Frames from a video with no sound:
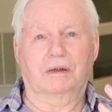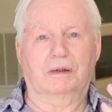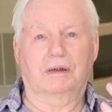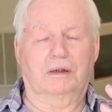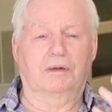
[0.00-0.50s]

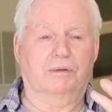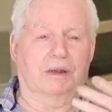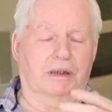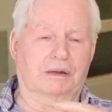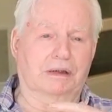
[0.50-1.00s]

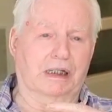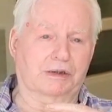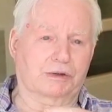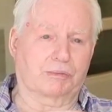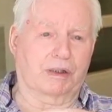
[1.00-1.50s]
and
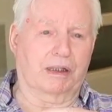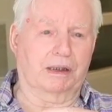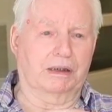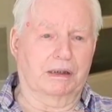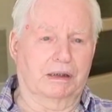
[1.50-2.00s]
that's
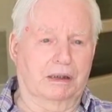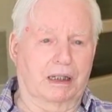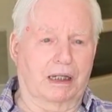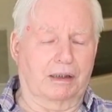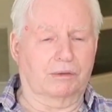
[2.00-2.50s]
why
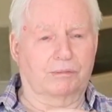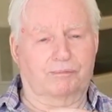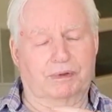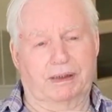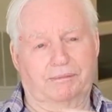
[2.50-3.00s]
I love
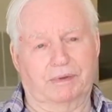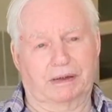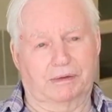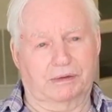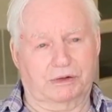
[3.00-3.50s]

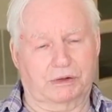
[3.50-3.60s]
living